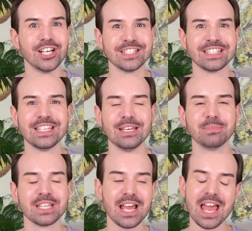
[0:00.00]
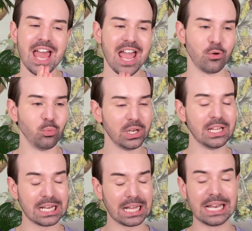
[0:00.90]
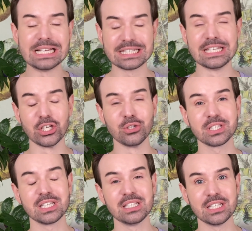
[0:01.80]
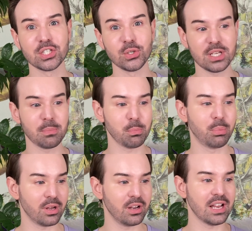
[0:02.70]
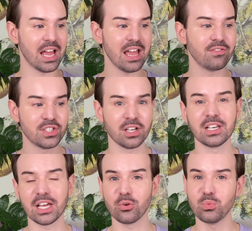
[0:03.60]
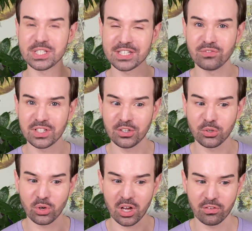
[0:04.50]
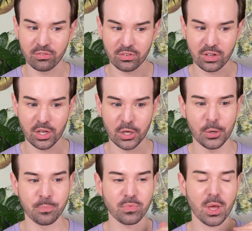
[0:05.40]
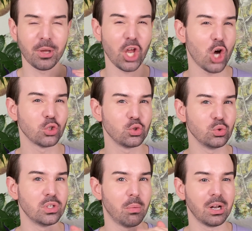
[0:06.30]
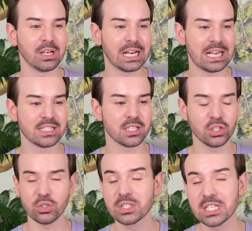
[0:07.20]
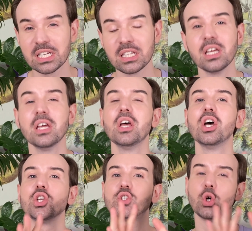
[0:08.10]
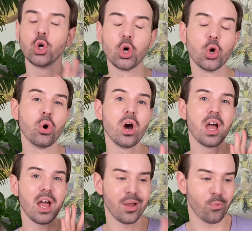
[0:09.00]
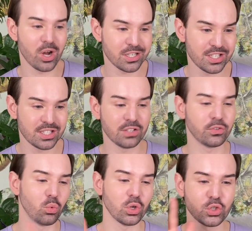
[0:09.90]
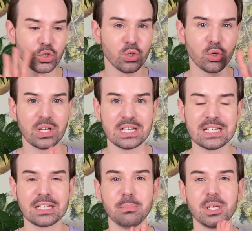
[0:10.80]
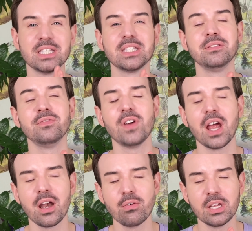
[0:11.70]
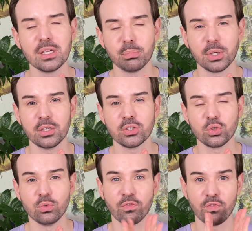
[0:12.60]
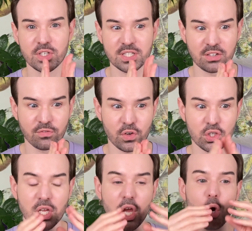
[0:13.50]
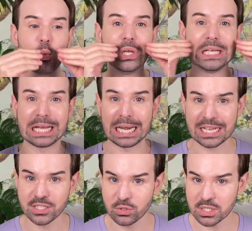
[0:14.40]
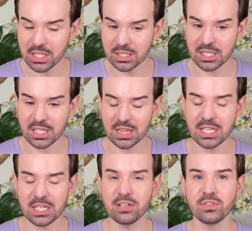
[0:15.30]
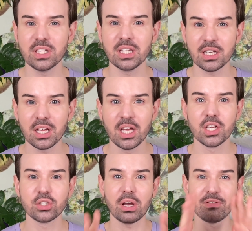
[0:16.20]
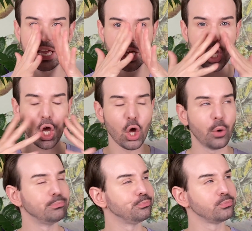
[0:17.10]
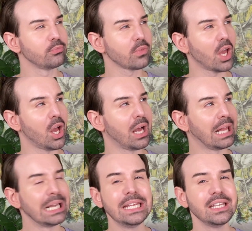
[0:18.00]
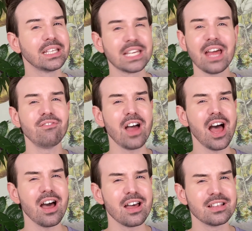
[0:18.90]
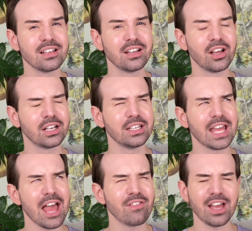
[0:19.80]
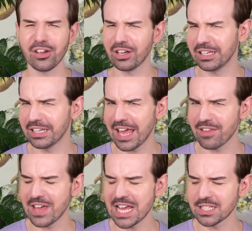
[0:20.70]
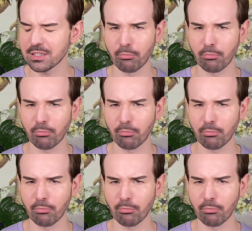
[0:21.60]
tips, and really cleansing your skin is so damn important. I have done like a recent video of about how to double cleanse your skin, so go and watch it if you want to know exactly. But it's very important to, first thing first, really cleanse your skin in the evening, to have like a clean canvas, a clean canvas,